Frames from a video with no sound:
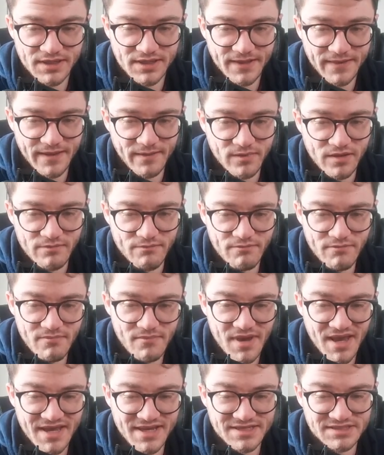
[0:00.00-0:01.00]
That'd be
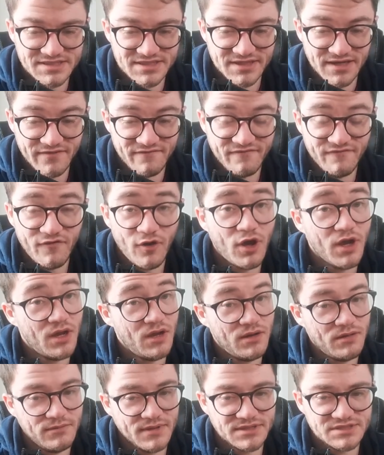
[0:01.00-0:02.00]
amazing.
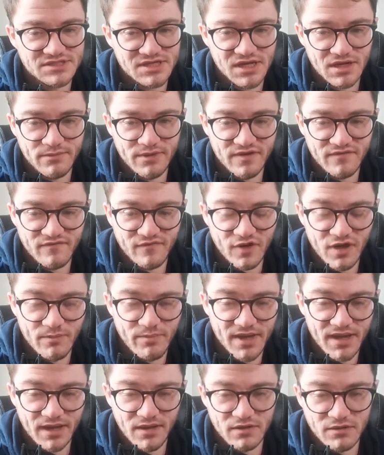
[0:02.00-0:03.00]
Fire, is it going to be a fire
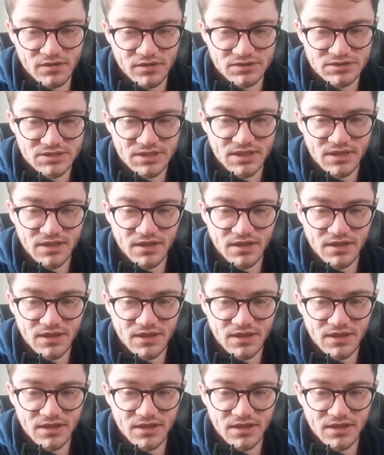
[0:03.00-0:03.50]
pack guys?